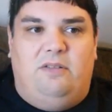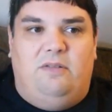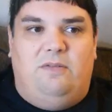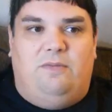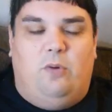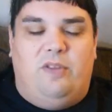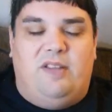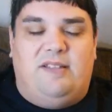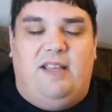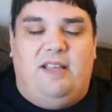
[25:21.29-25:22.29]
for the
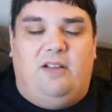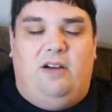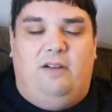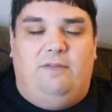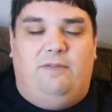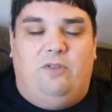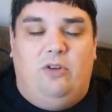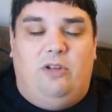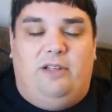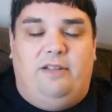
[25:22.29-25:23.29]
sake of
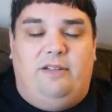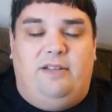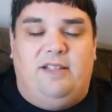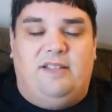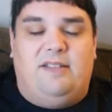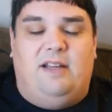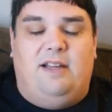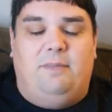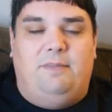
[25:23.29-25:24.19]
good this time.